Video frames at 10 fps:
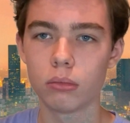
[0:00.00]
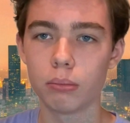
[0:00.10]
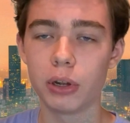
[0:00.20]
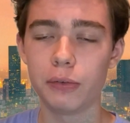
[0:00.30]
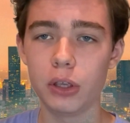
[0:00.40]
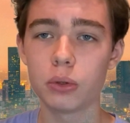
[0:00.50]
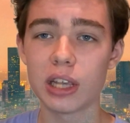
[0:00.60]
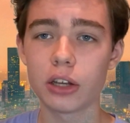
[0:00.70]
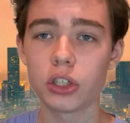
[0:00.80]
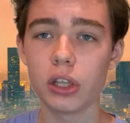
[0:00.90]
But if he was
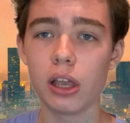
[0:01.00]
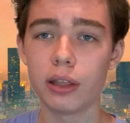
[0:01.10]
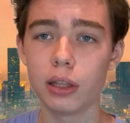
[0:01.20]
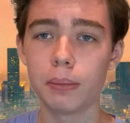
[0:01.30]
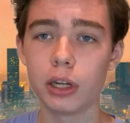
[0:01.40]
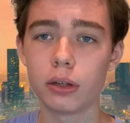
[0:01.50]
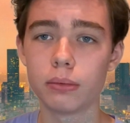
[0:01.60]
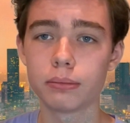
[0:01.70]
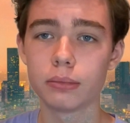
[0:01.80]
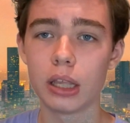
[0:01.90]
actually unlimited,
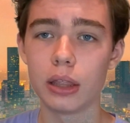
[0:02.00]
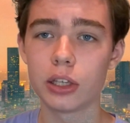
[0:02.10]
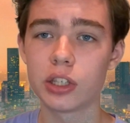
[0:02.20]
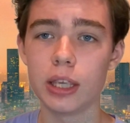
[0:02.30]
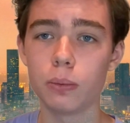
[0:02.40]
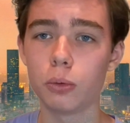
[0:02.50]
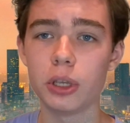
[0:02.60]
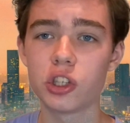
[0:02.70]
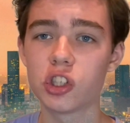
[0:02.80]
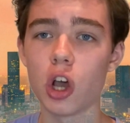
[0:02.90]
this team would
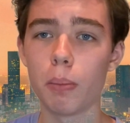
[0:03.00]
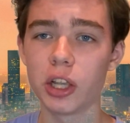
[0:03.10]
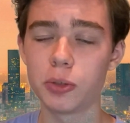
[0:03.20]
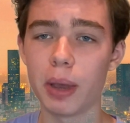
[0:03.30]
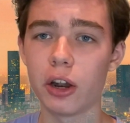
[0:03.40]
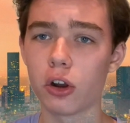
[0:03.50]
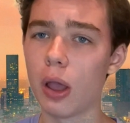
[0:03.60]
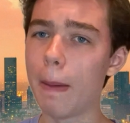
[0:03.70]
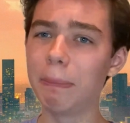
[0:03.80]
be so much better.